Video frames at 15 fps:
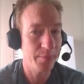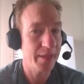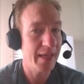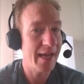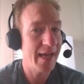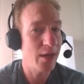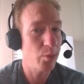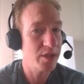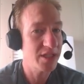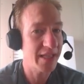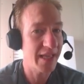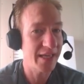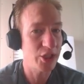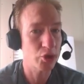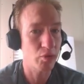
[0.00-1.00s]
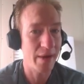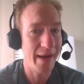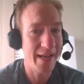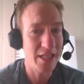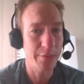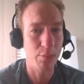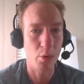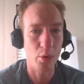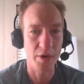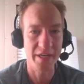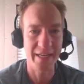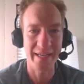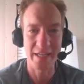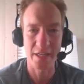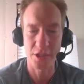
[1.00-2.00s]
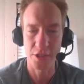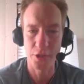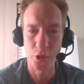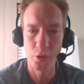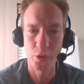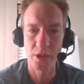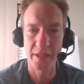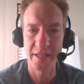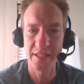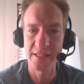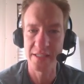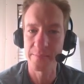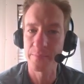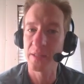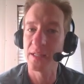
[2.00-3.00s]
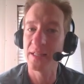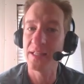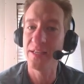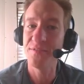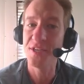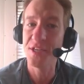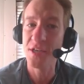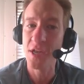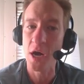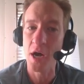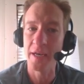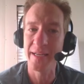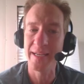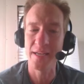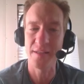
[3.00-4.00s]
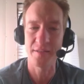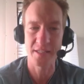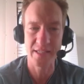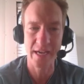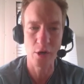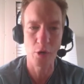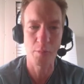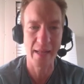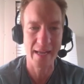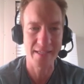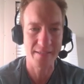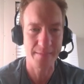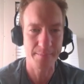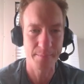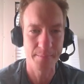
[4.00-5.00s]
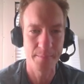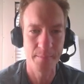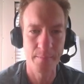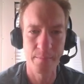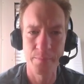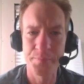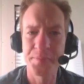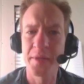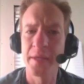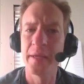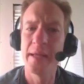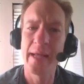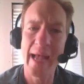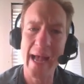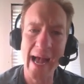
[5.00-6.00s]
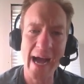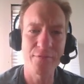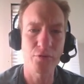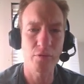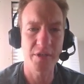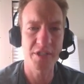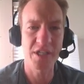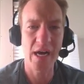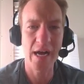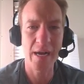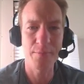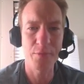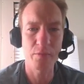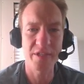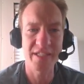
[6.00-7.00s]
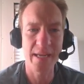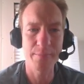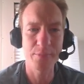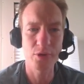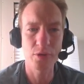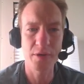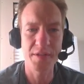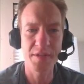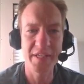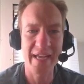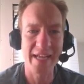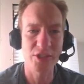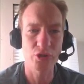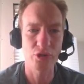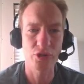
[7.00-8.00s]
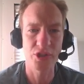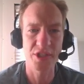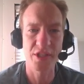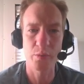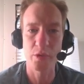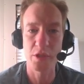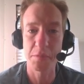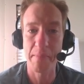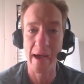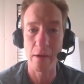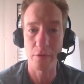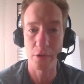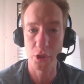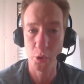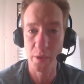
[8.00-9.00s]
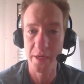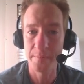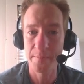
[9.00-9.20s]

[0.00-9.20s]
and was then transported into the nucleus, leaving none in the cytoplasm. After a time, the receptor and the estrogen that was bound to it